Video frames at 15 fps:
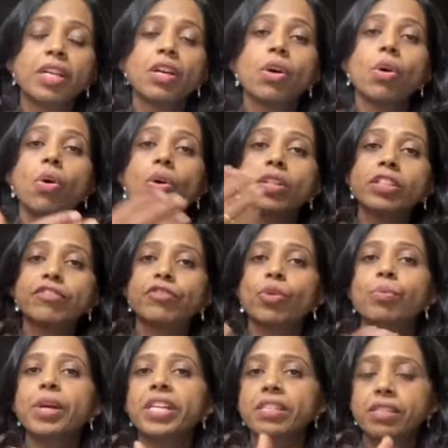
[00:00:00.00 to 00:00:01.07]
all the
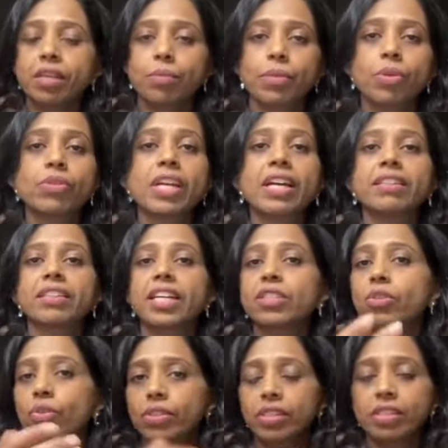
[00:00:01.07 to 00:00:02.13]
fomites come out and
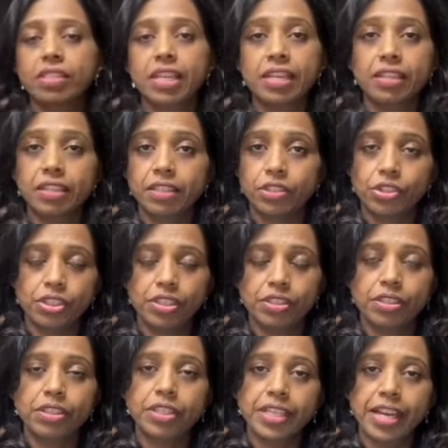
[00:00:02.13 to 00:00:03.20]
that causes an allergic
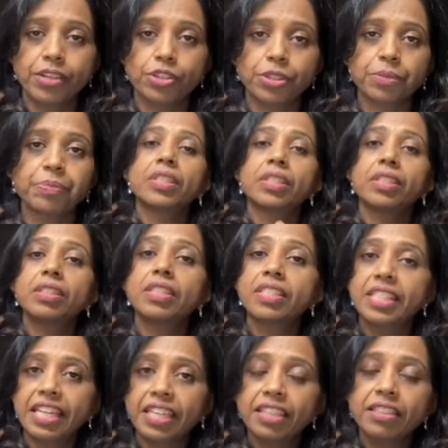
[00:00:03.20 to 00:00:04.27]
reaction. The
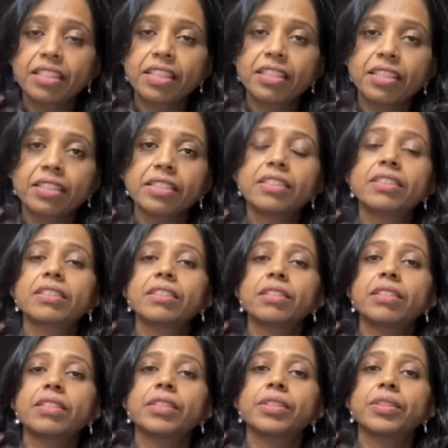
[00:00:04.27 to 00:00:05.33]
second thing is
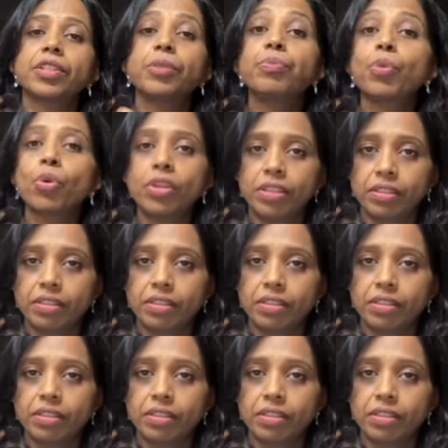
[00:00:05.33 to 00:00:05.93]
the pollen.